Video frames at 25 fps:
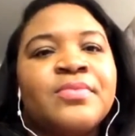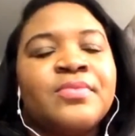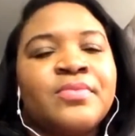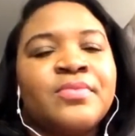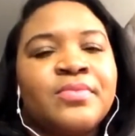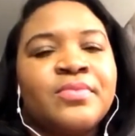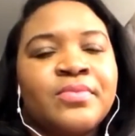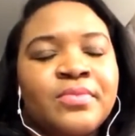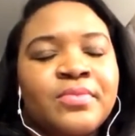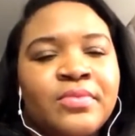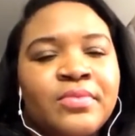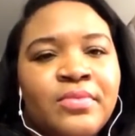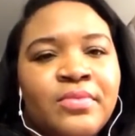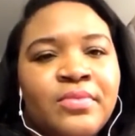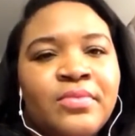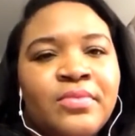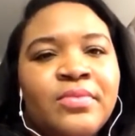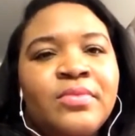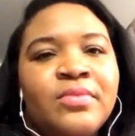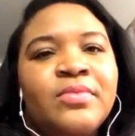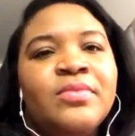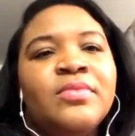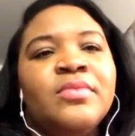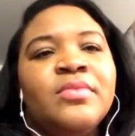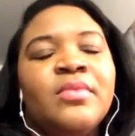
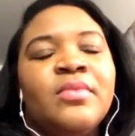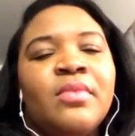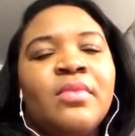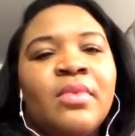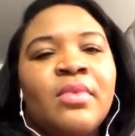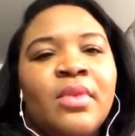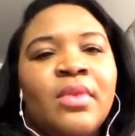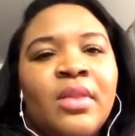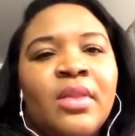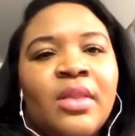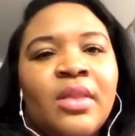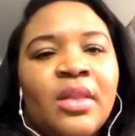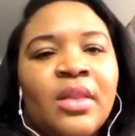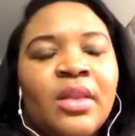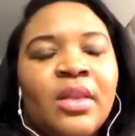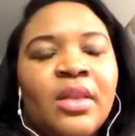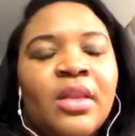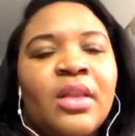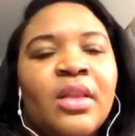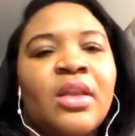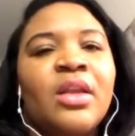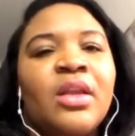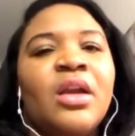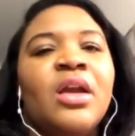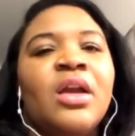
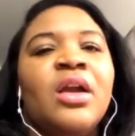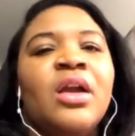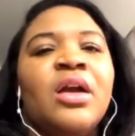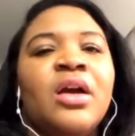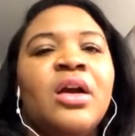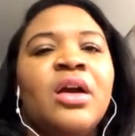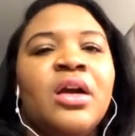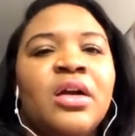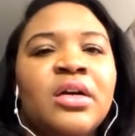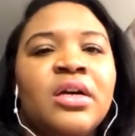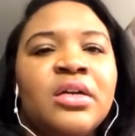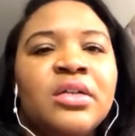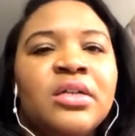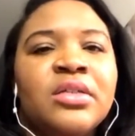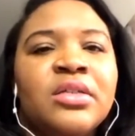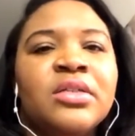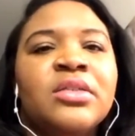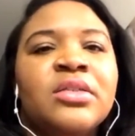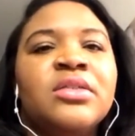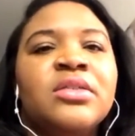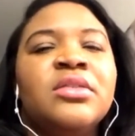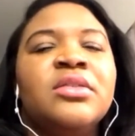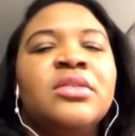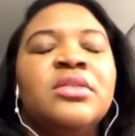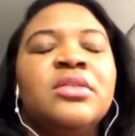
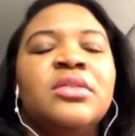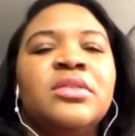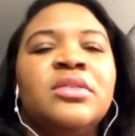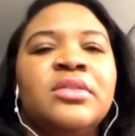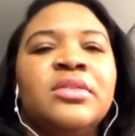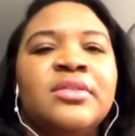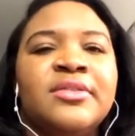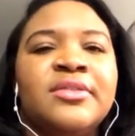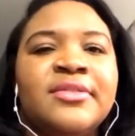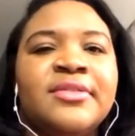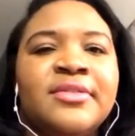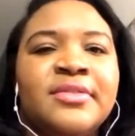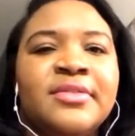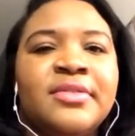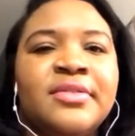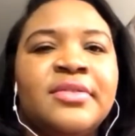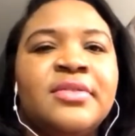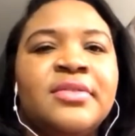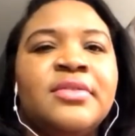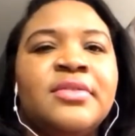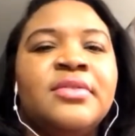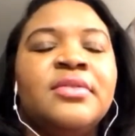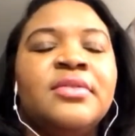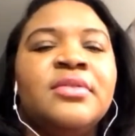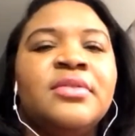
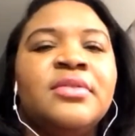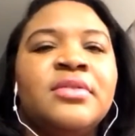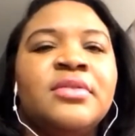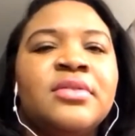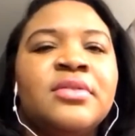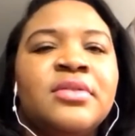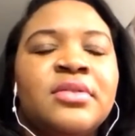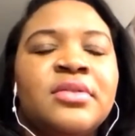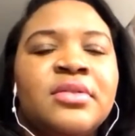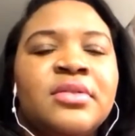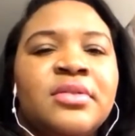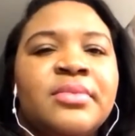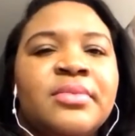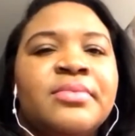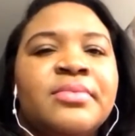This person isn't speaking.